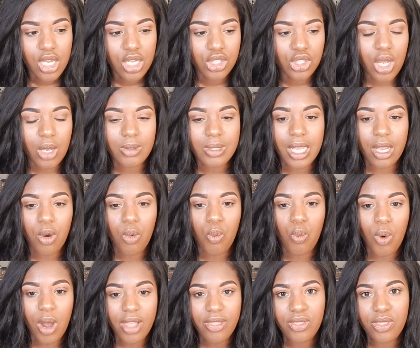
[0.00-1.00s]
so I was like,
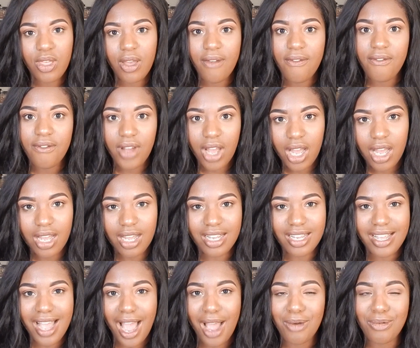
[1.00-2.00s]
what the
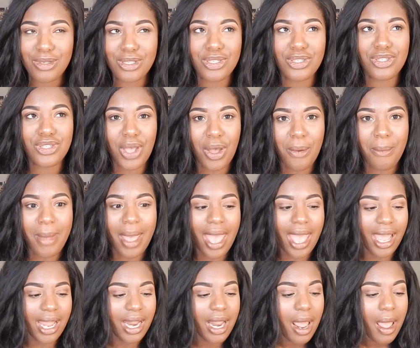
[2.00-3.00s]
I was so
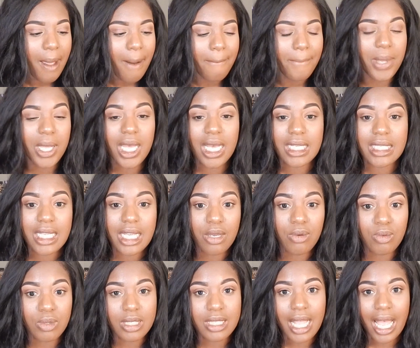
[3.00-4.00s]
mad because
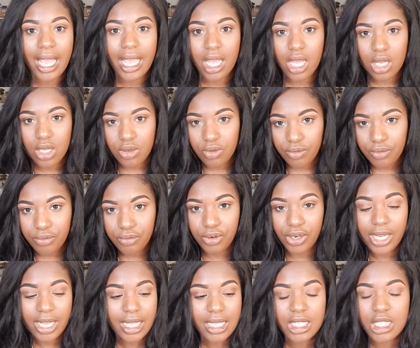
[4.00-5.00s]
it was like
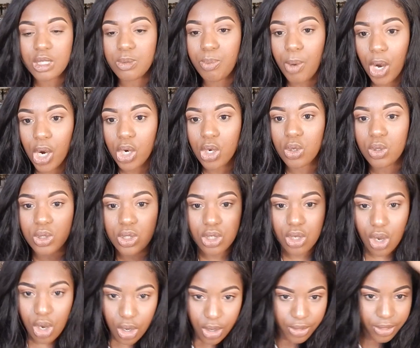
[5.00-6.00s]
freaking sparkles
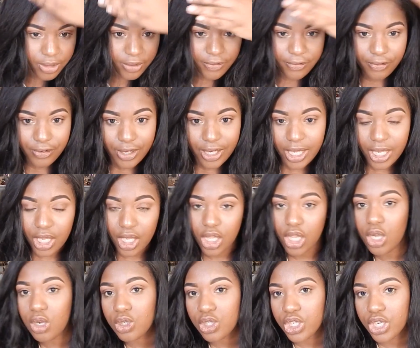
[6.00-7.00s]
on the freaking
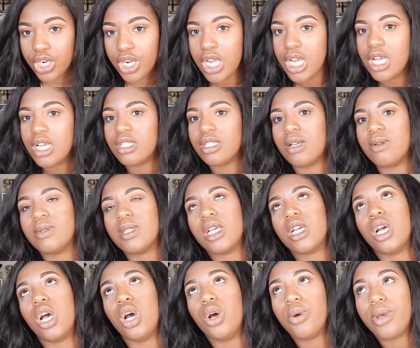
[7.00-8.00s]
closure. So I was
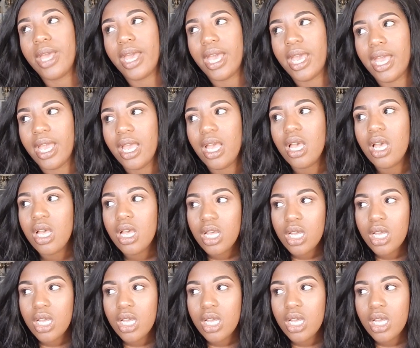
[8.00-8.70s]
like, okay.